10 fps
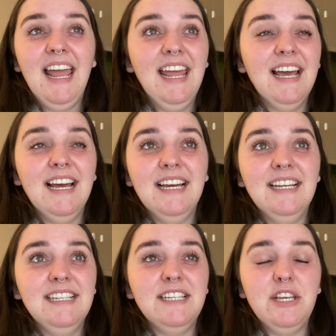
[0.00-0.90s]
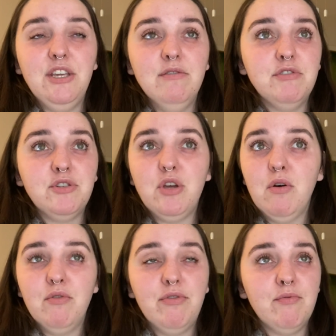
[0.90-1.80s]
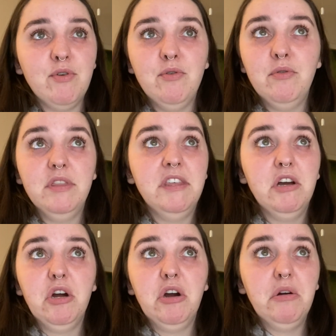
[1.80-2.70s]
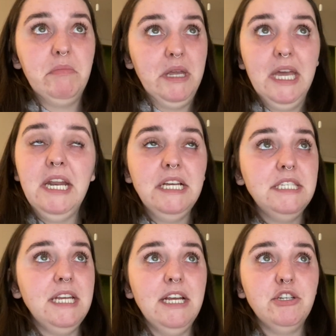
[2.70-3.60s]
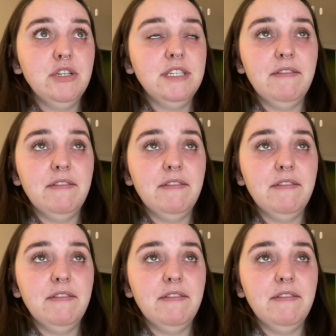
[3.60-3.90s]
and you just go through the beginning stages